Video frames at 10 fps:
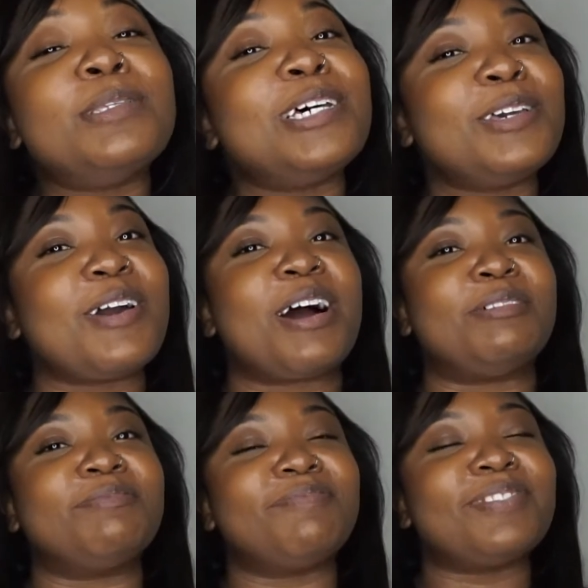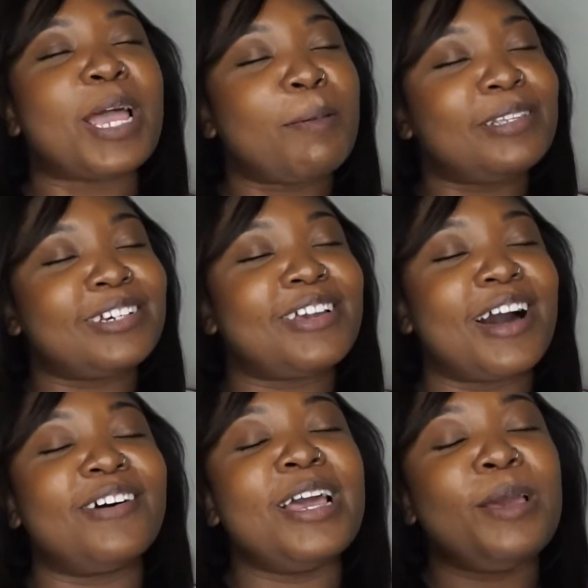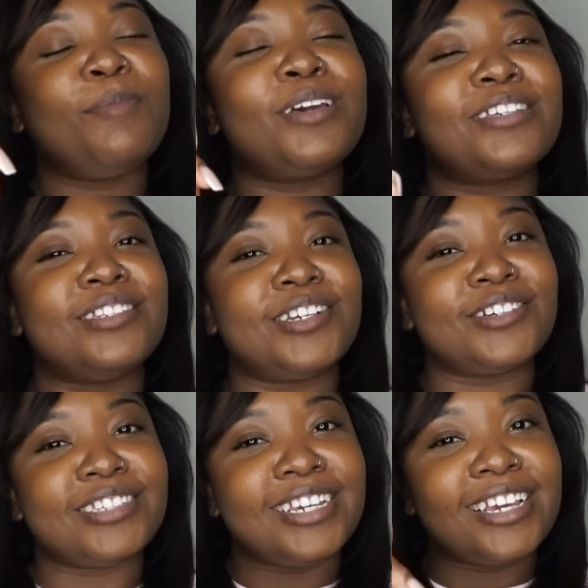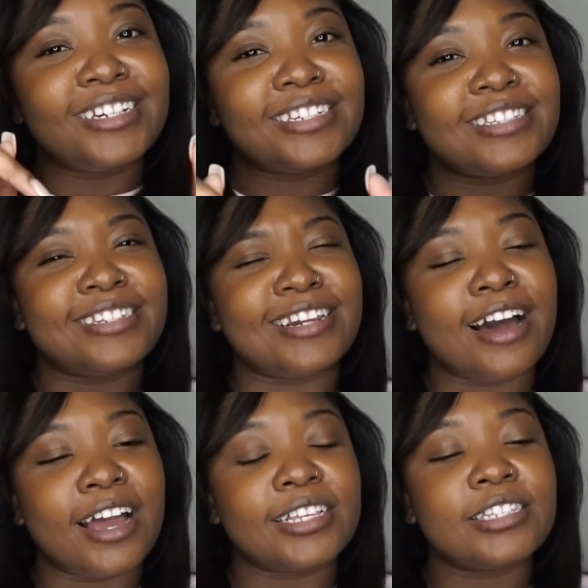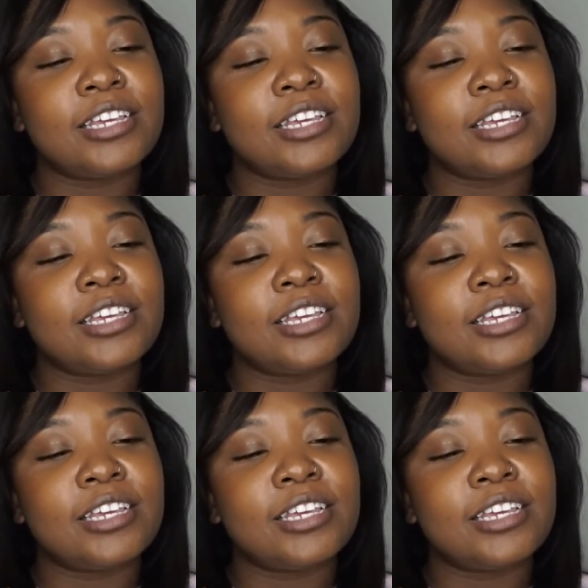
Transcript: tell you how. I'm gonna tell you how. Because nursing does not